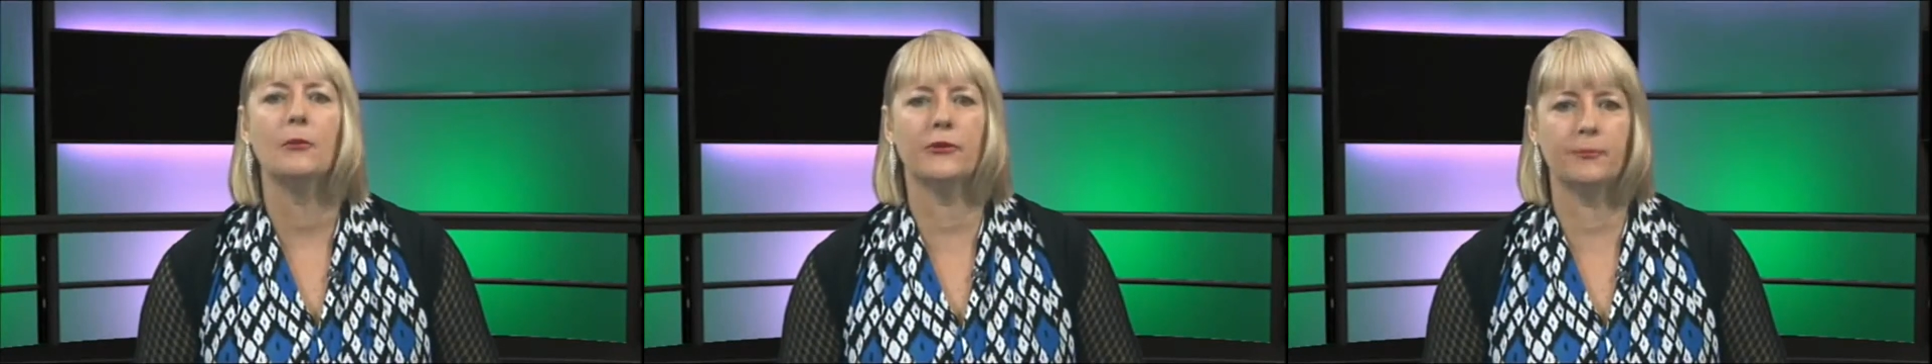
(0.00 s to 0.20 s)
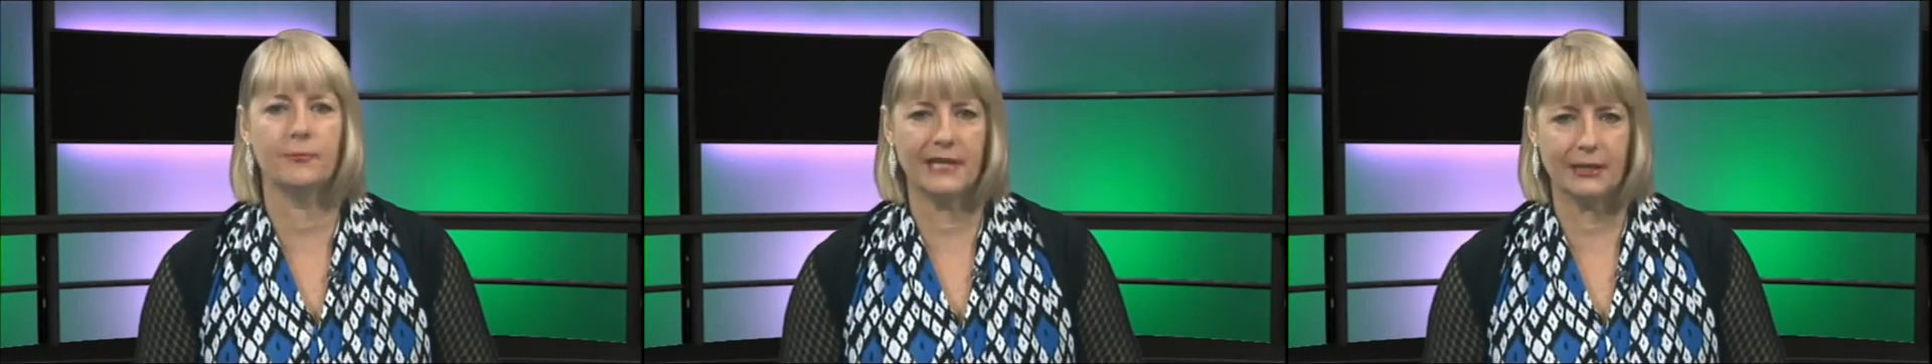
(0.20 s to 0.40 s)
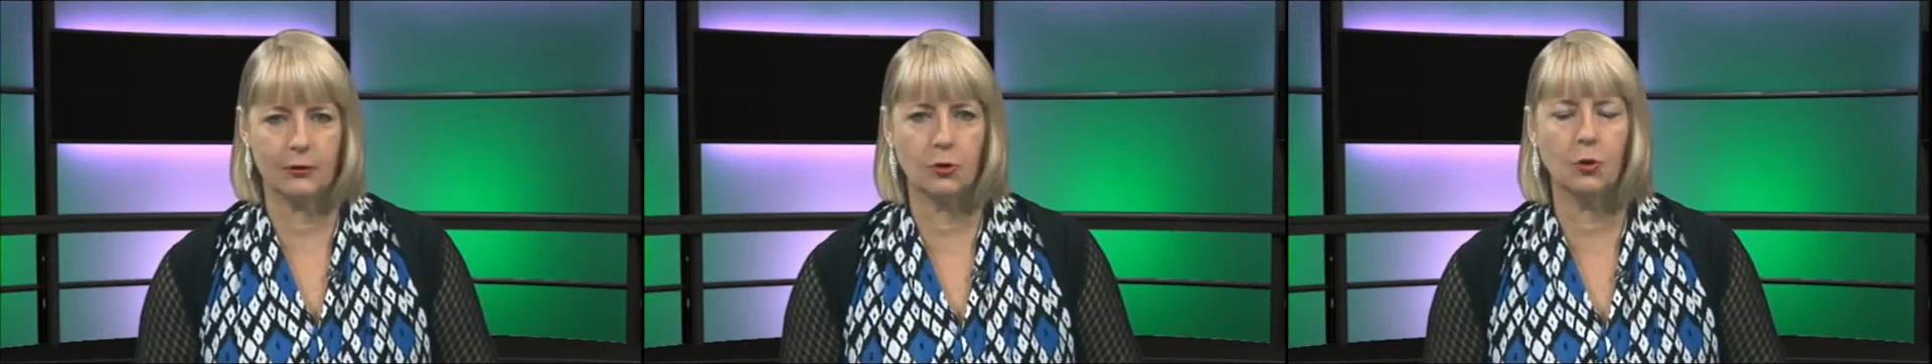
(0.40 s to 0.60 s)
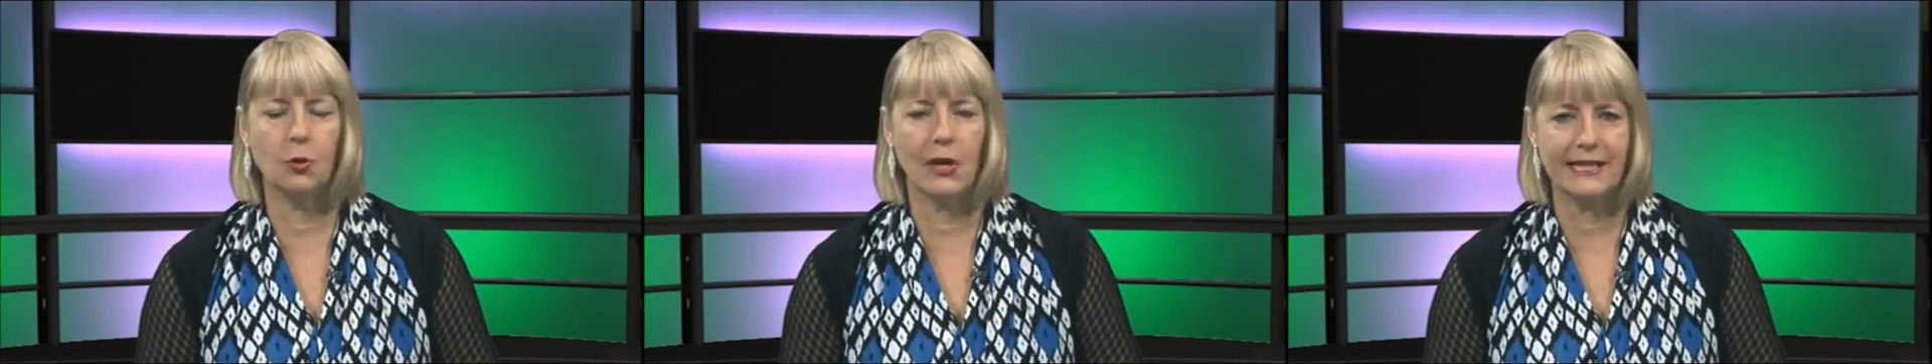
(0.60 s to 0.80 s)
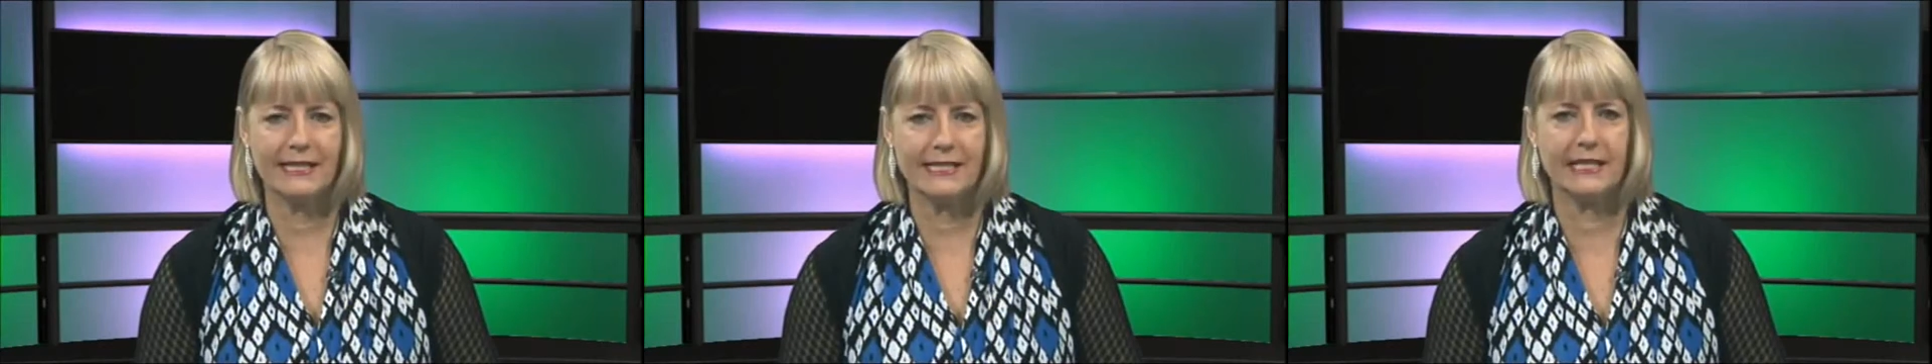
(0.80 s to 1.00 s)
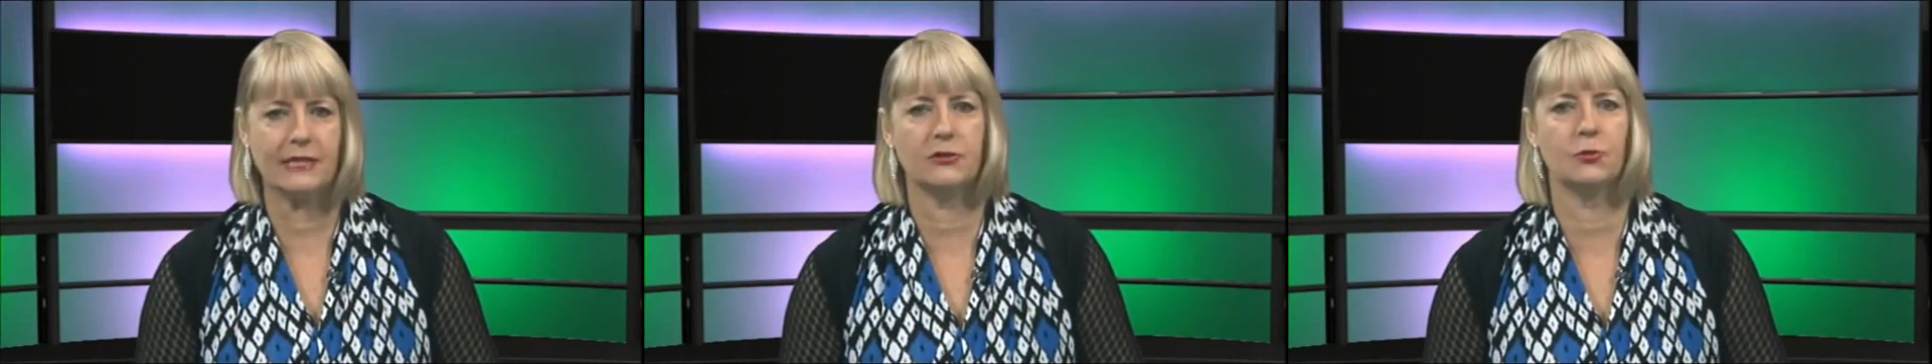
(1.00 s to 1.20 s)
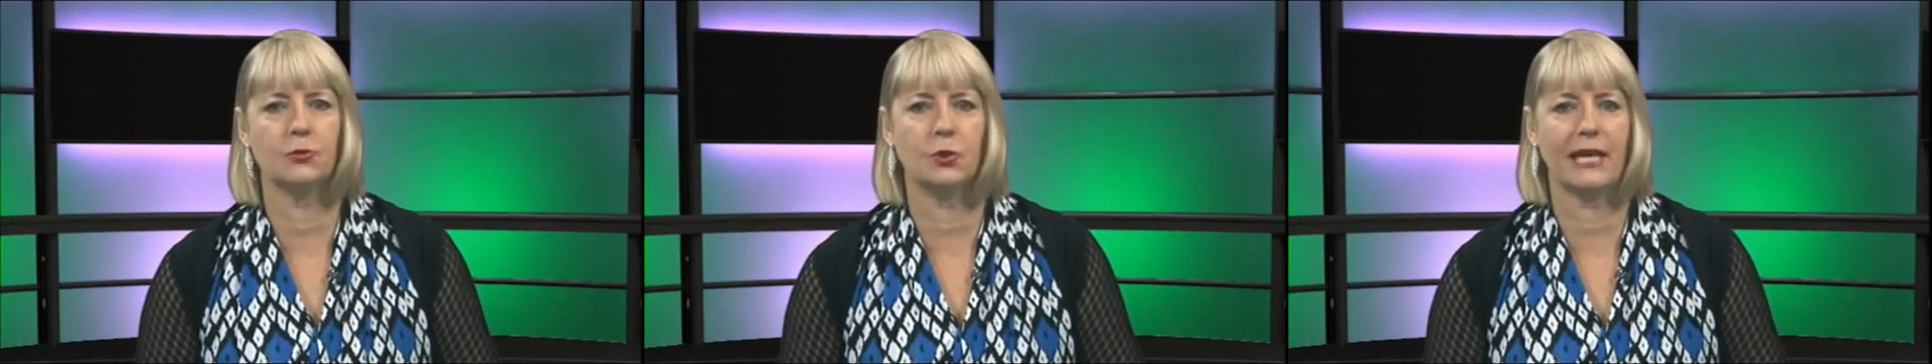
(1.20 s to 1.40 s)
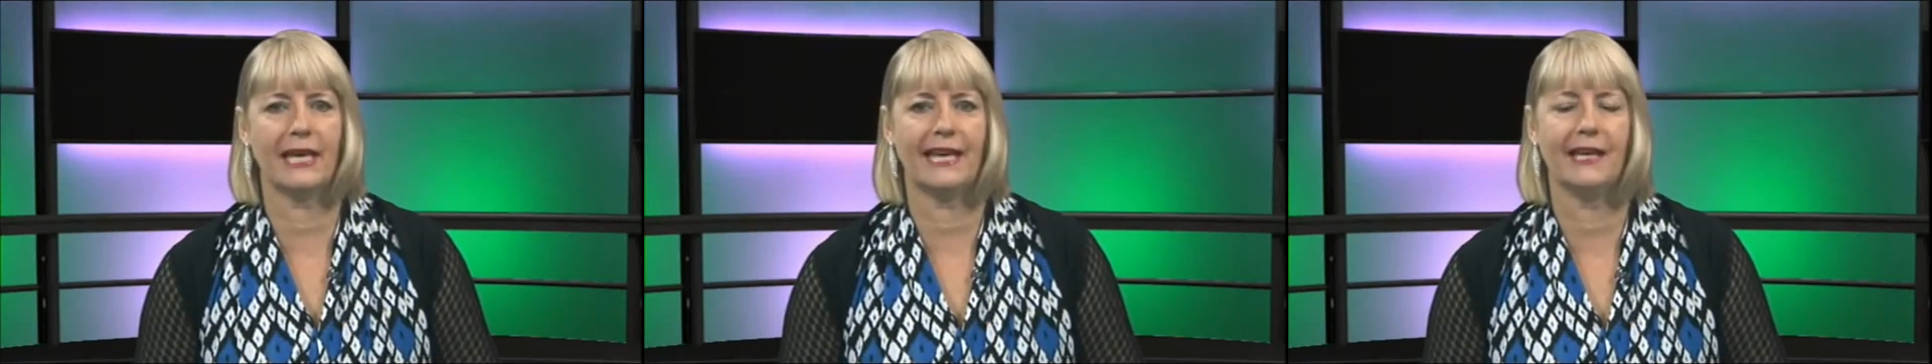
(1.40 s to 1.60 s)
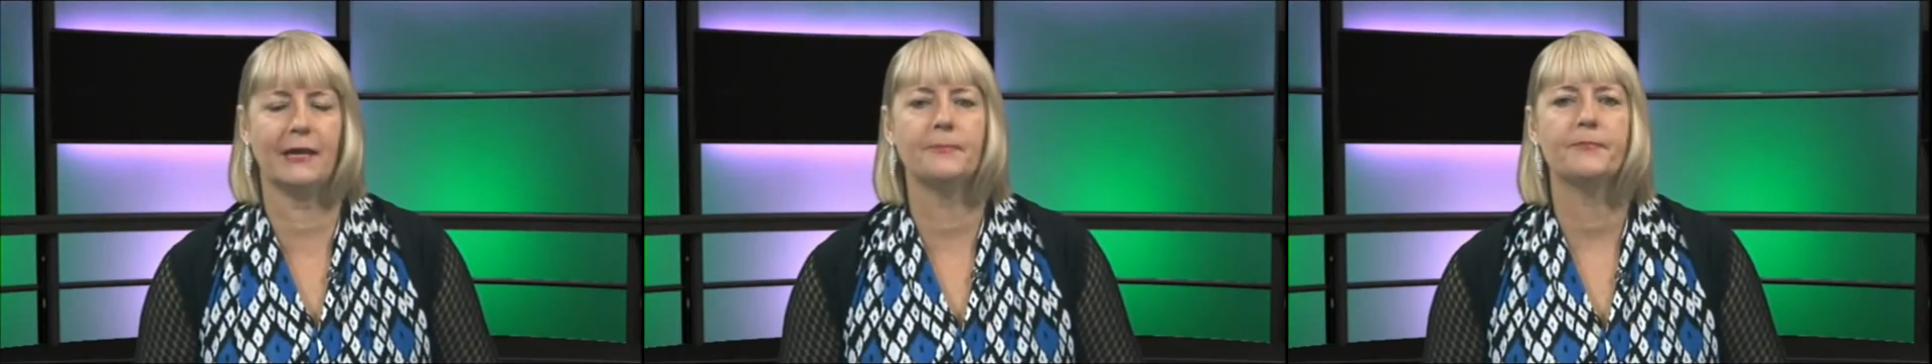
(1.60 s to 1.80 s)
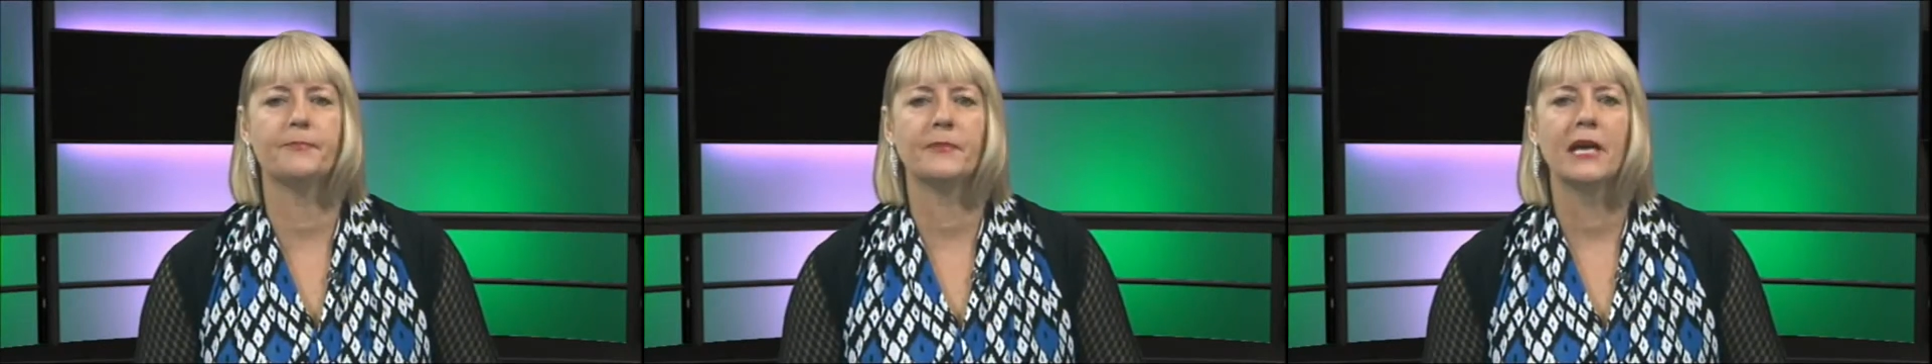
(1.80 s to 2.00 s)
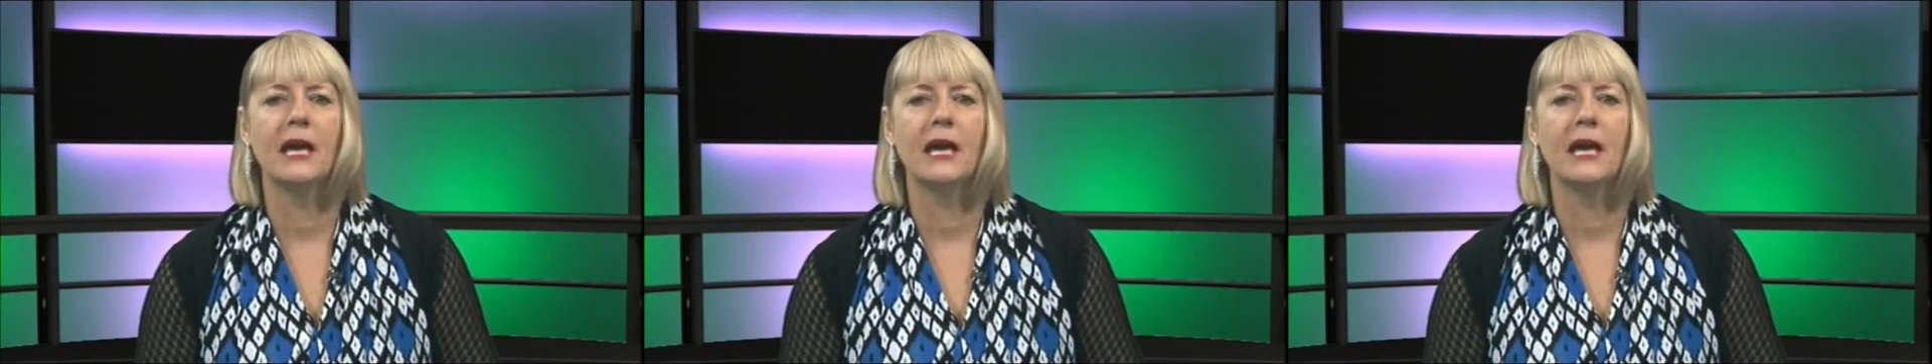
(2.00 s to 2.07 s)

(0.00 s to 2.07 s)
with medical and dental care.